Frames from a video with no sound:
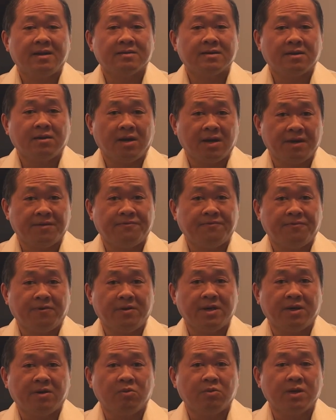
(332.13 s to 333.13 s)

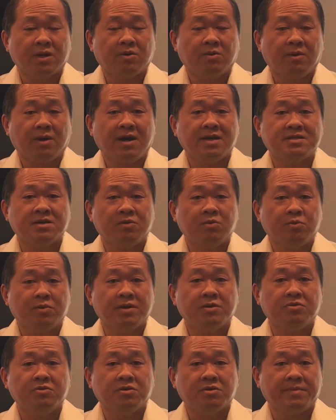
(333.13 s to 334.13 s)
California requires a
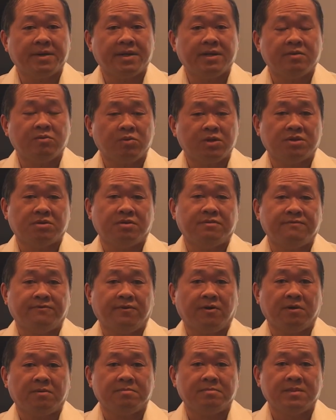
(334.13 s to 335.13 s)
will to be in written
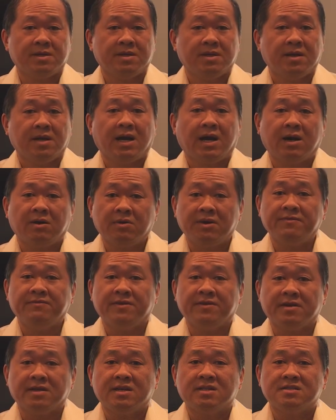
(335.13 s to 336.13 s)
form.
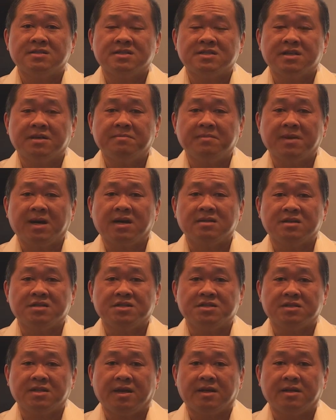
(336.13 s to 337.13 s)
However, in some other
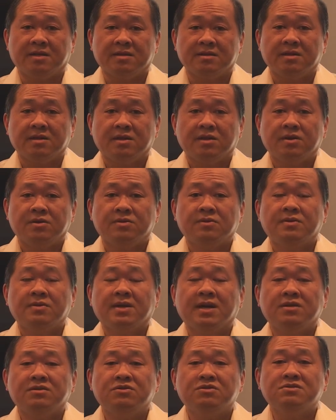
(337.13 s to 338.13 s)
states, you
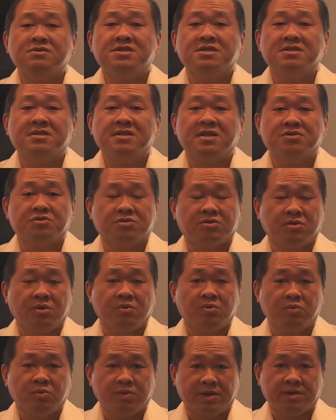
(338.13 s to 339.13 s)
can use
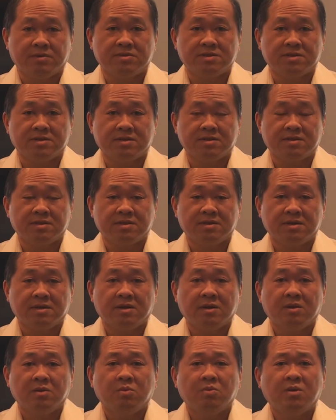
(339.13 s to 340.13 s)
digital wills.
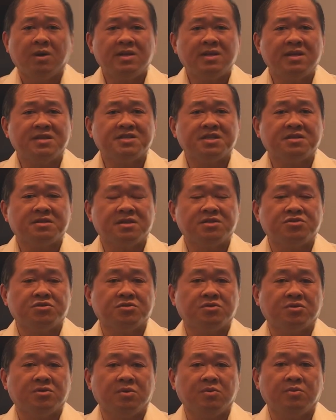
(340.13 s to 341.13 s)
What is a
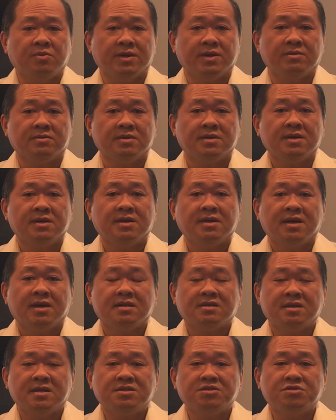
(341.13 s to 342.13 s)
digital will? A
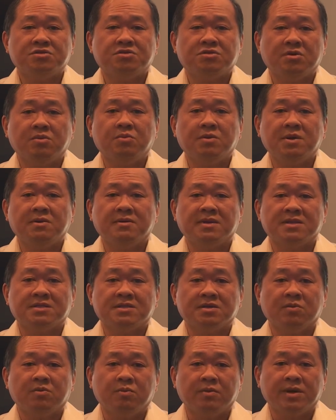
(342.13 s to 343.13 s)
digital will is
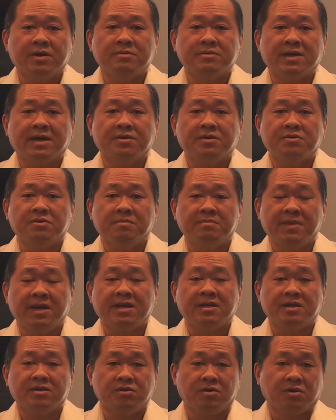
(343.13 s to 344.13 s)
a will that you
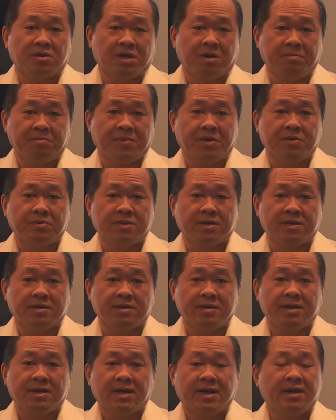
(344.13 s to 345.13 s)
make in your computer
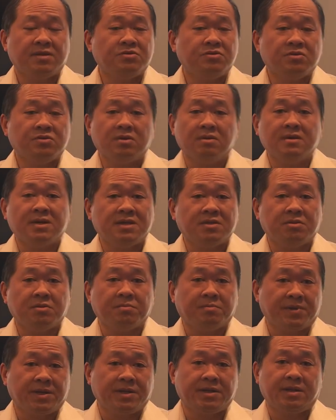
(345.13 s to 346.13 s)
and you don't need to
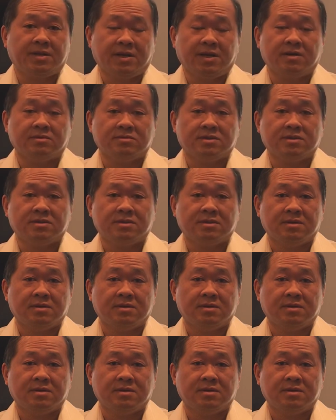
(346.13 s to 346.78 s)
print it out.